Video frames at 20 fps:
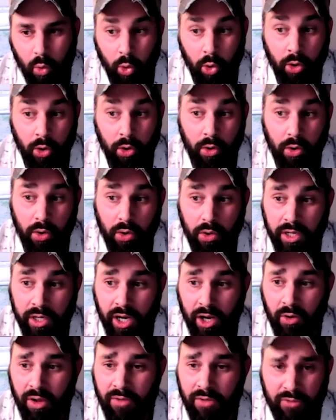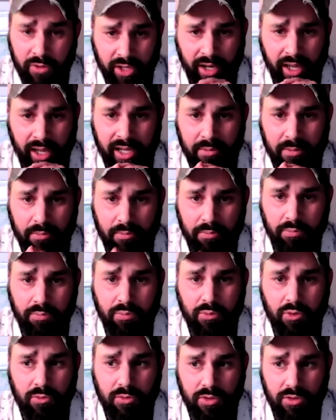or if you can
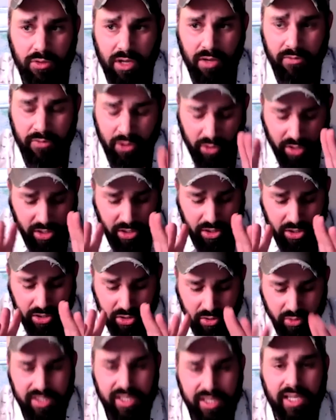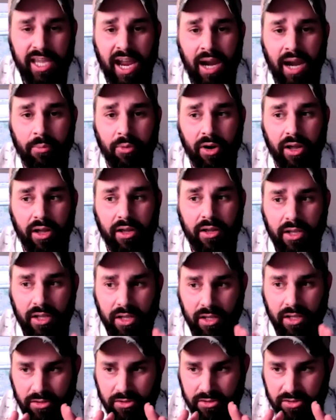if you can use the camera
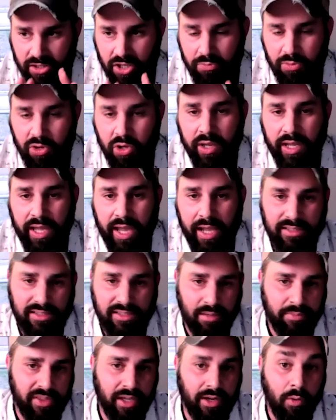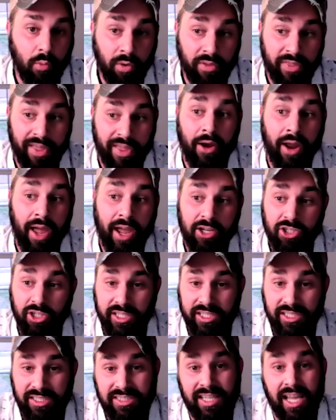to communicate something without actually
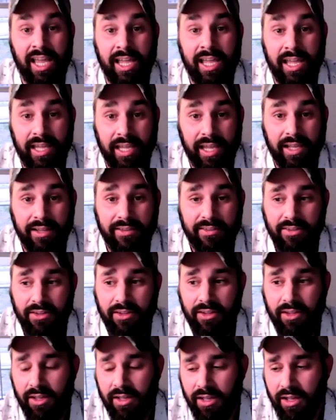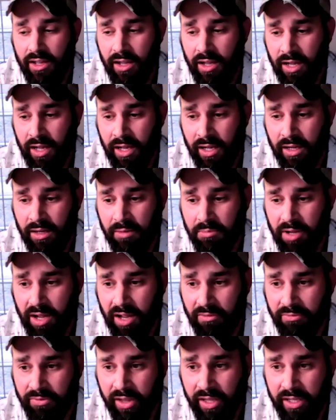saying it, I
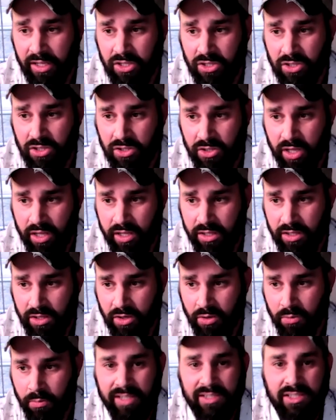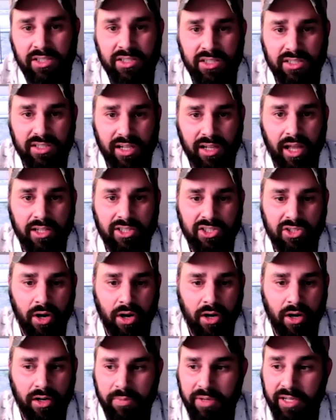feel like your message is a lot
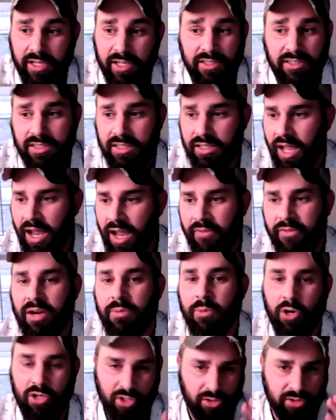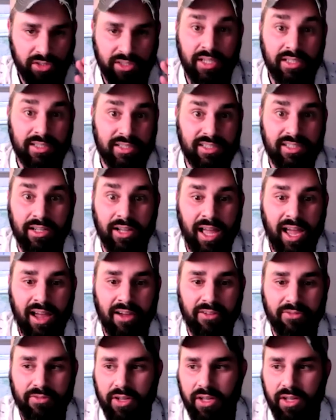stronger, because every commercial does still have